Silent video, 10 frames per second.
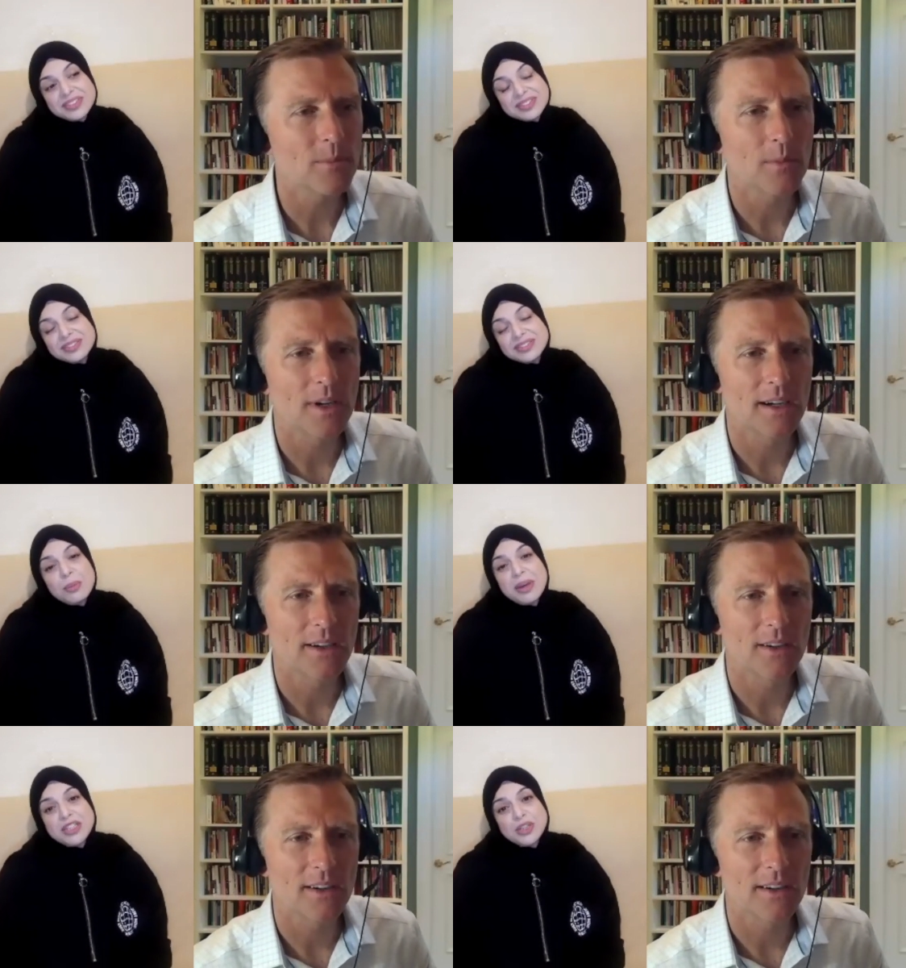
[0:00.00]

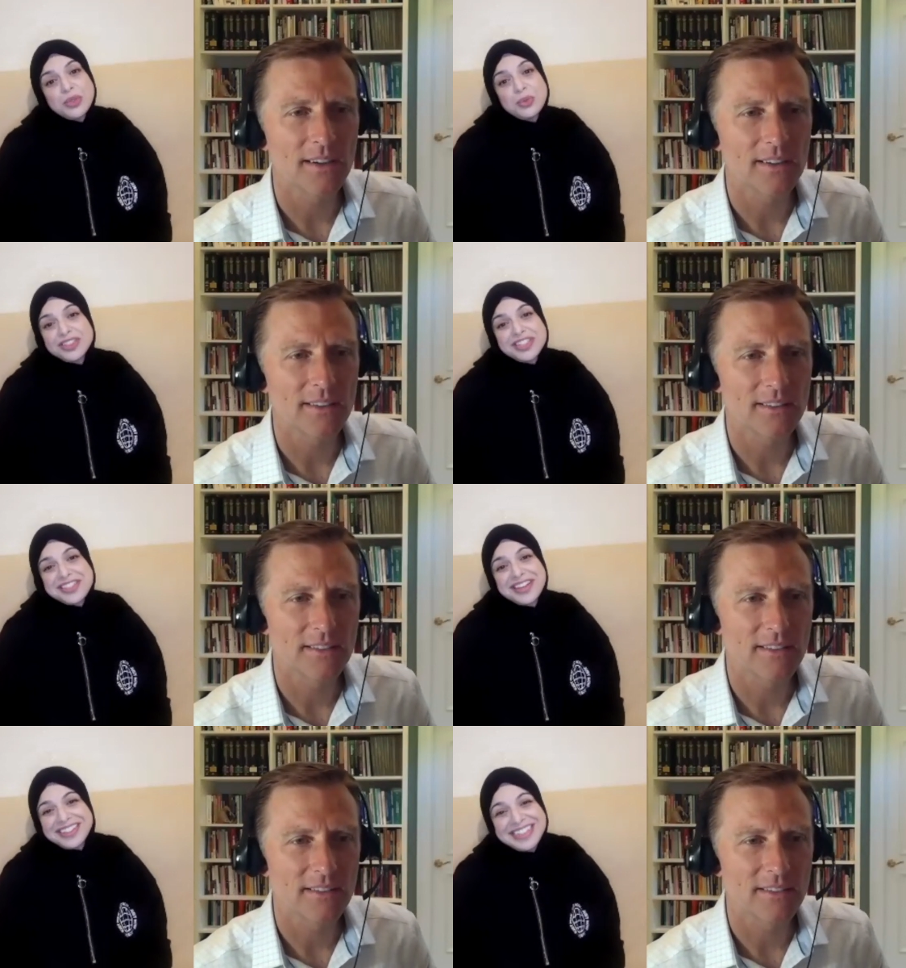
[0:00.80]
Speaker 1: nobody would want the
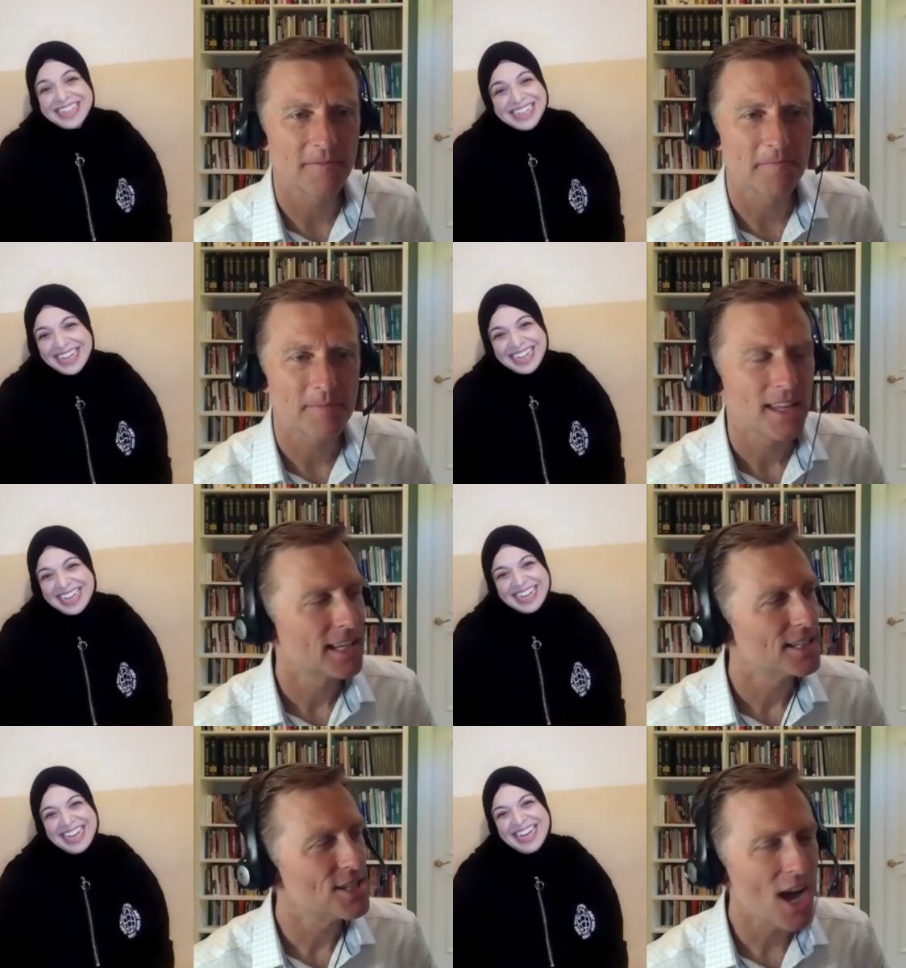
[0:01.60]
sun.
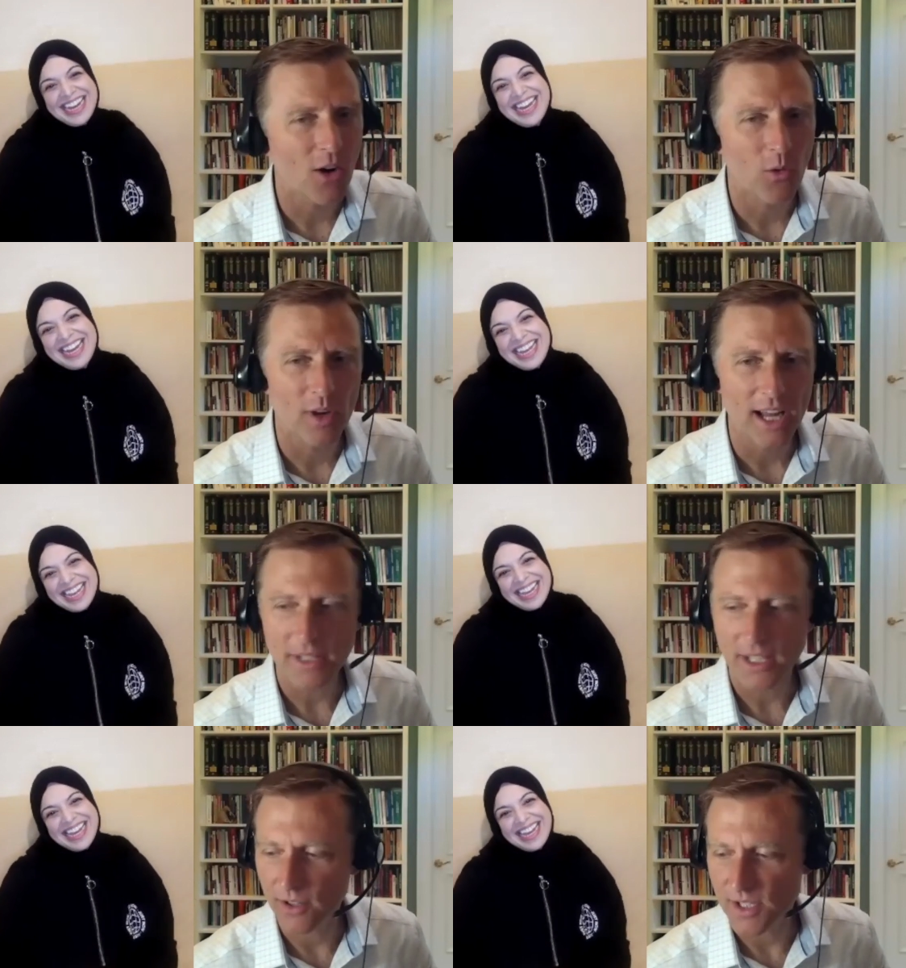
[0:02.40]
Speaker 2: No, what I'm
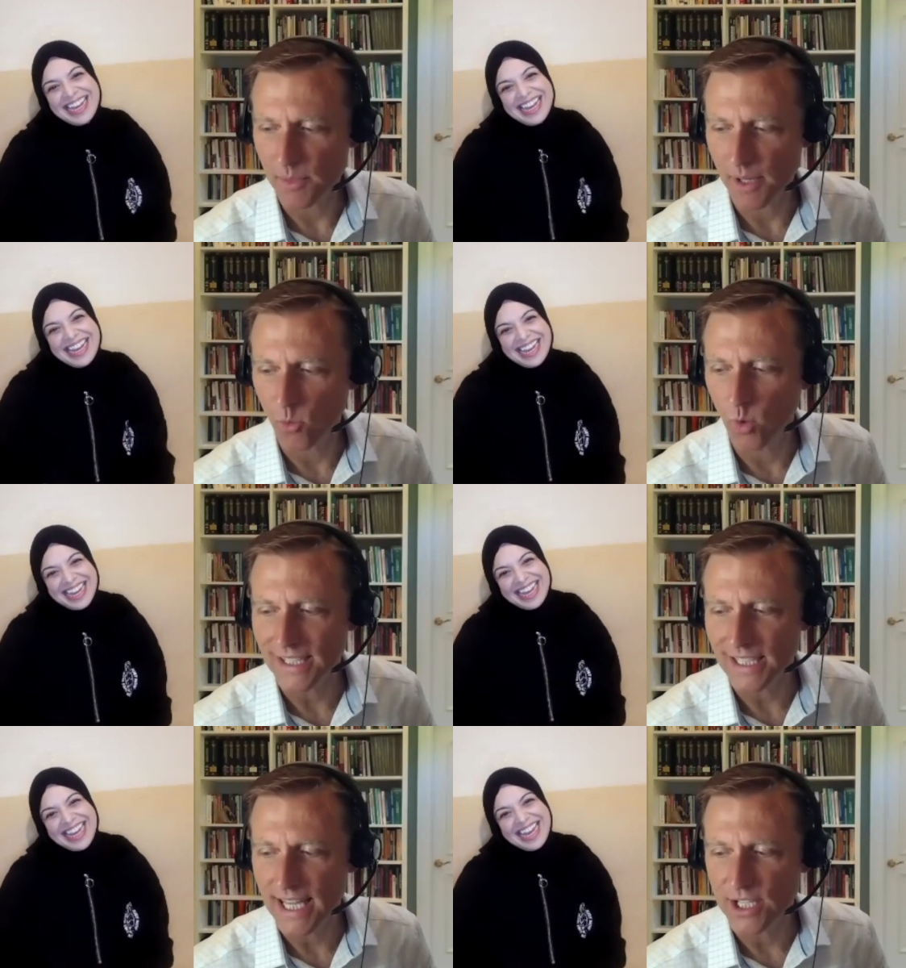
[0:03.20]
curious about, what
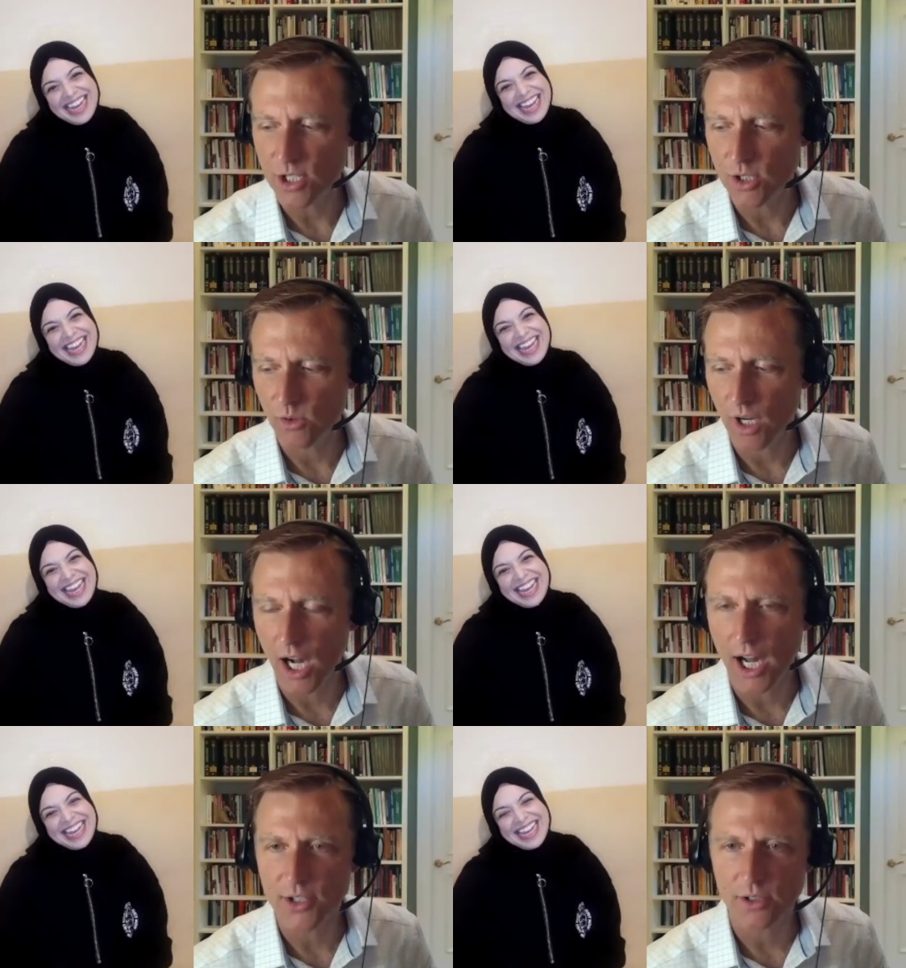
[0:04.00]
did they do
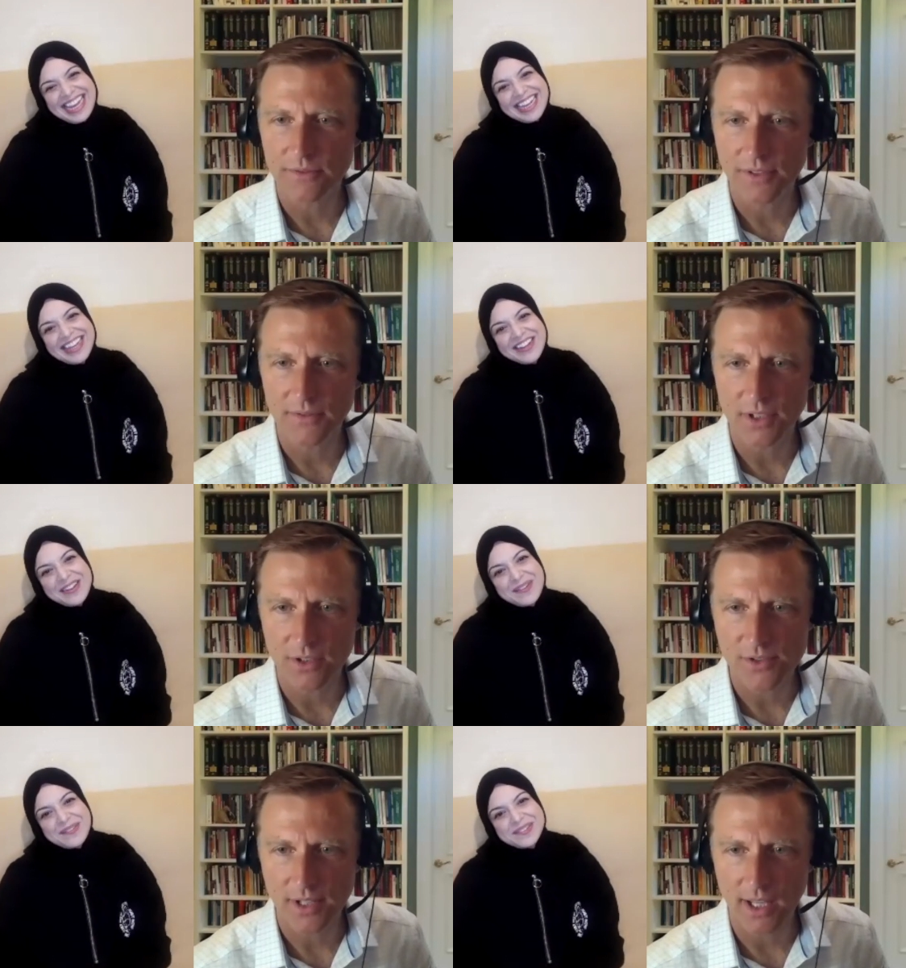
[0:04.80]
150
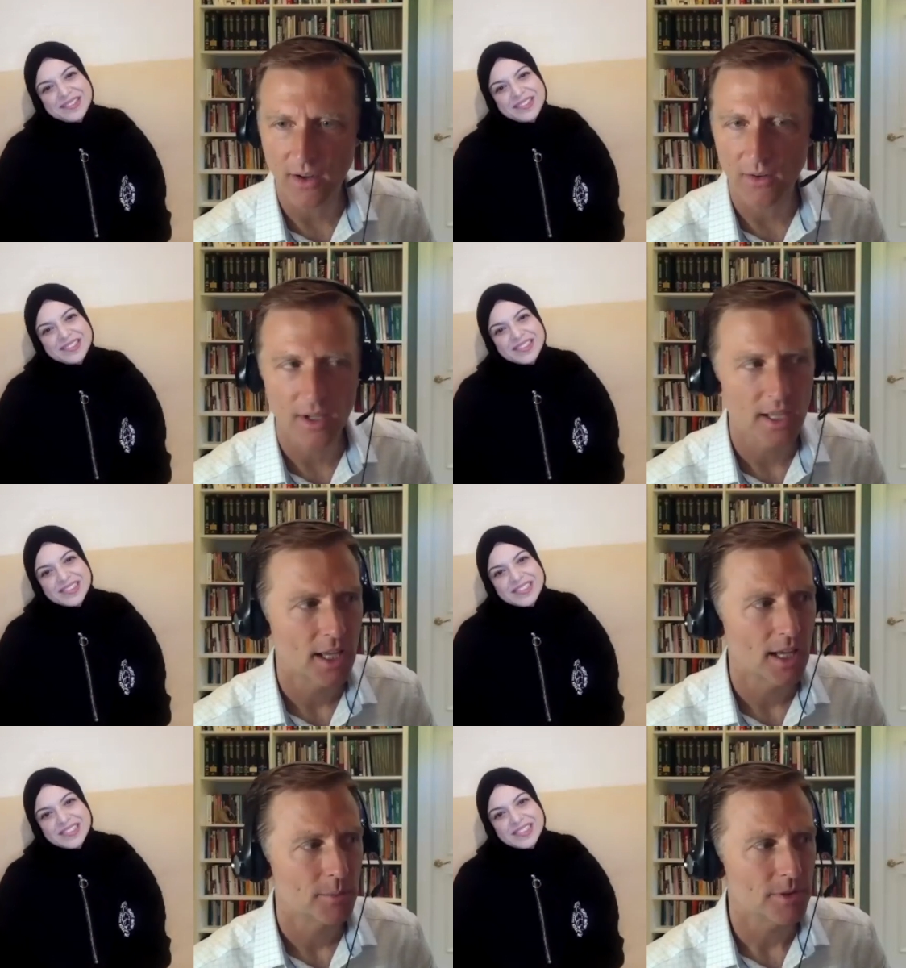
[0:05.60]
years ago
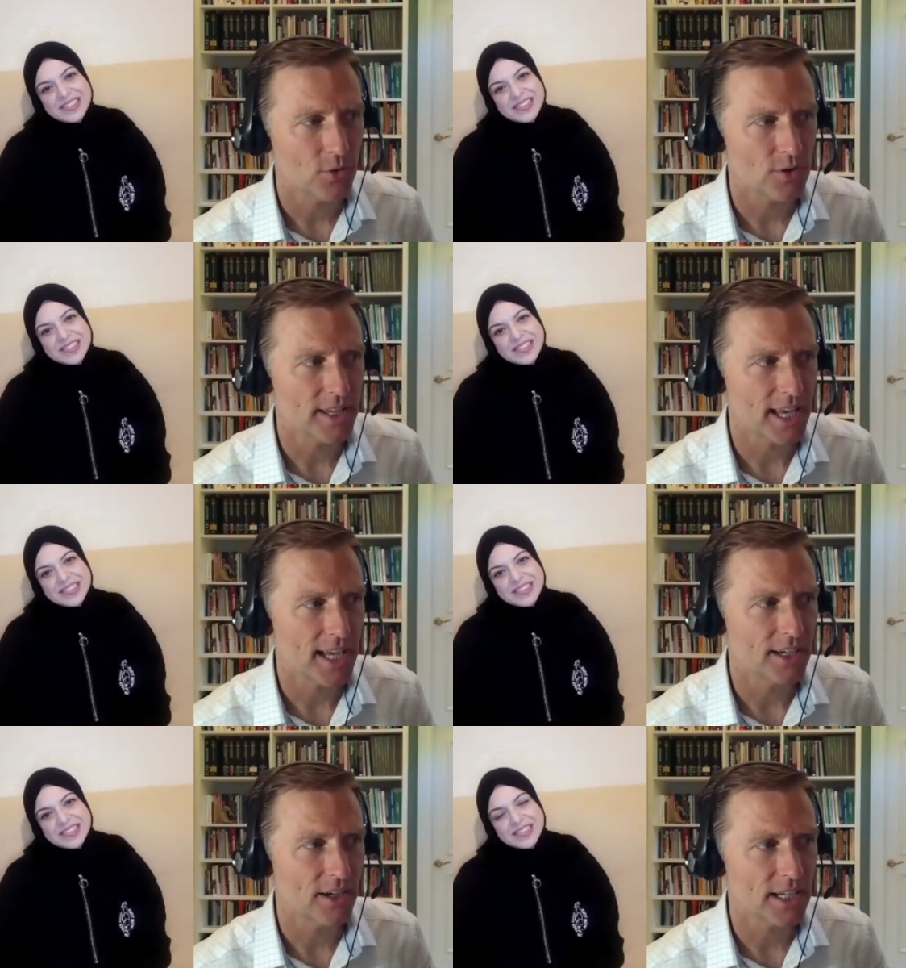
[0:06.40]
before they
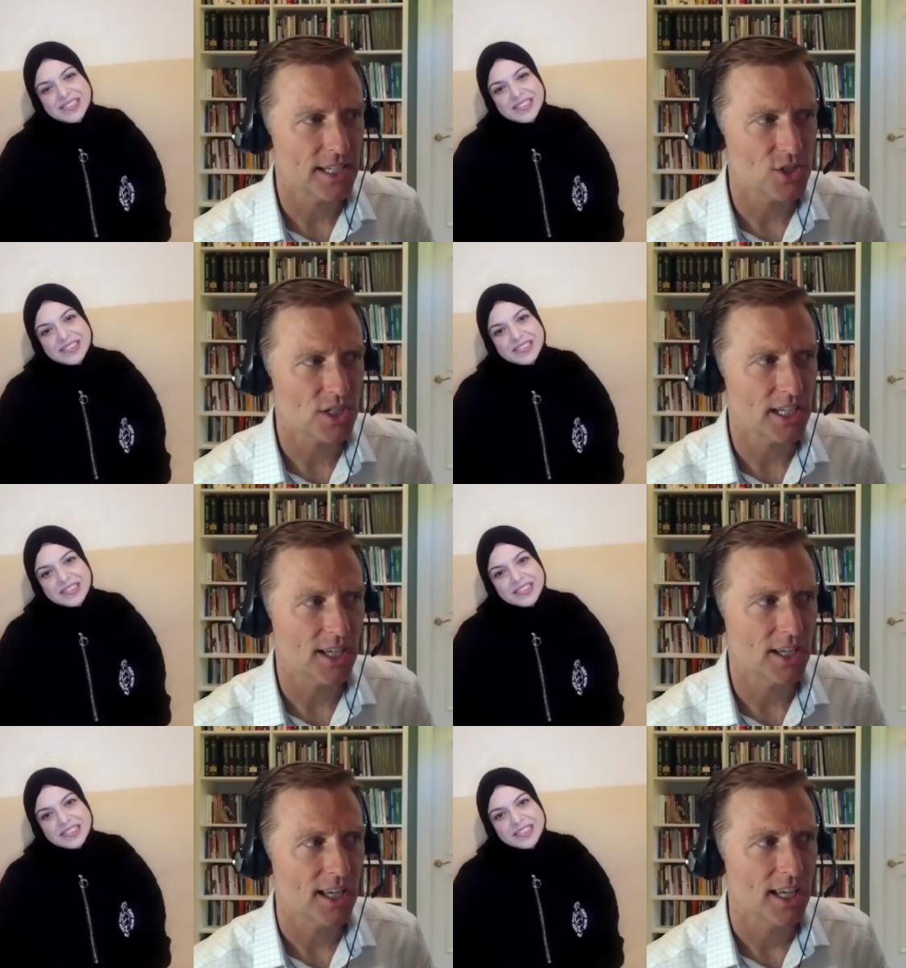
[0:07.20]
had air conditioning?